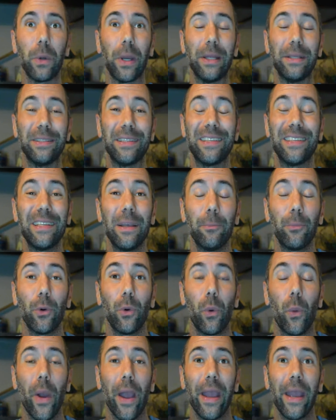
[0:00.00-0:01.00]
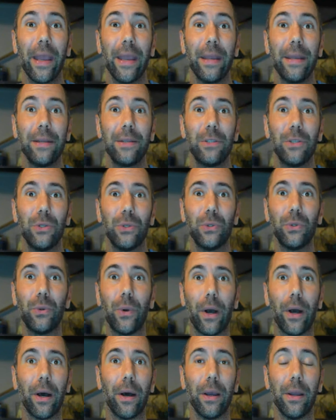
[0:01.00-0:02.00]
and simple way
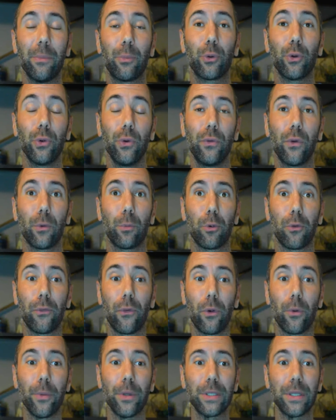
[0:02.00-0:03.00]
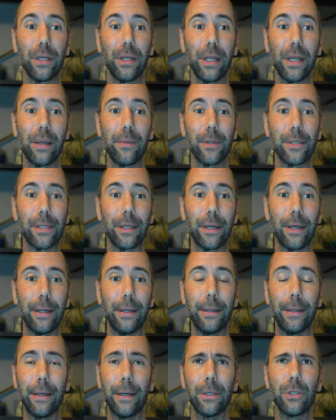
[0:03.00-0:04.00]
to improve your performance on
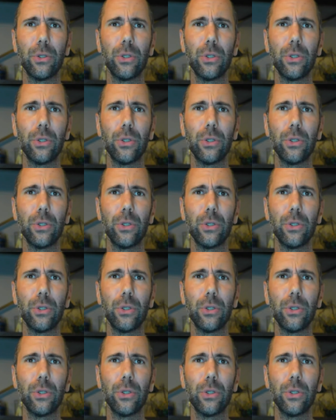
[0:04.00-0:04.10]
Amazon.